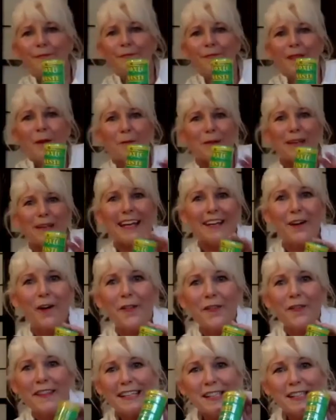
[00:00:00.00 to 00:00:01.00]
We get it on
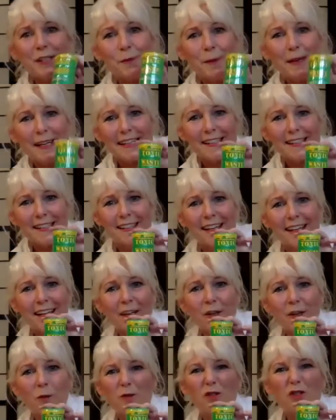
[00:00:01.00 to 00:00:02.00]
these sweets
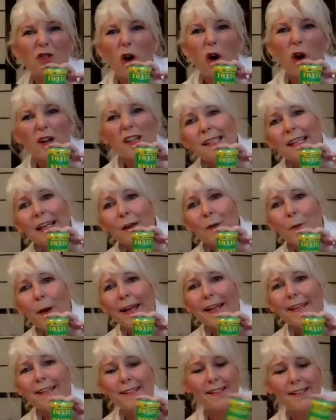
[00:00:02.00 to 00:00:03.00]
called toxic
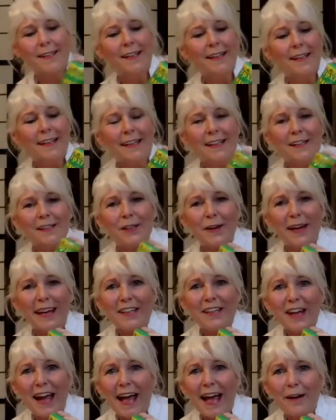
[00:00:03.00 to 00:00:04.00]
waste. So in
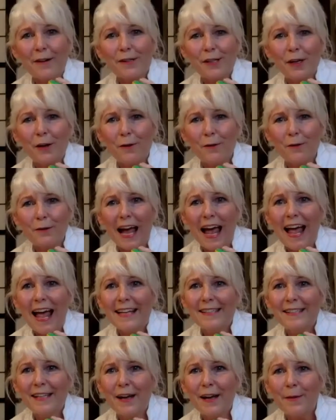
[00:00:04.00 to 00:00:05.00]
your household,
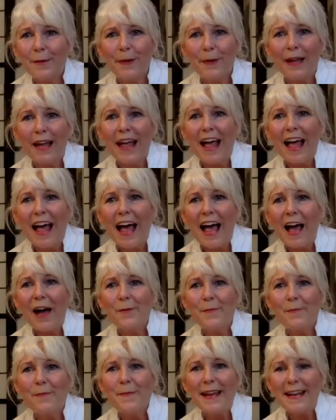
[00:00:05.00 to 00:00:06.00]
hands up, how
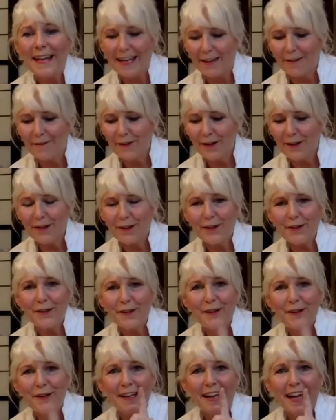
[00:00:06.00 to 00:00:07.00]
many of you
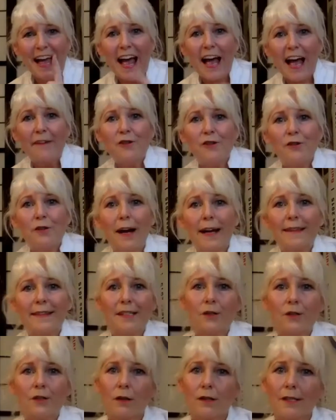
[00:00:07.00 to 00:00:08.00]
have tried this
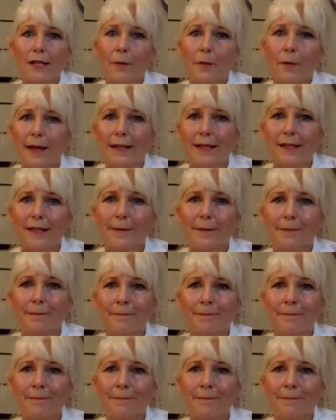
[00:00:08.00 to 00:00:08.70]
toxic waste?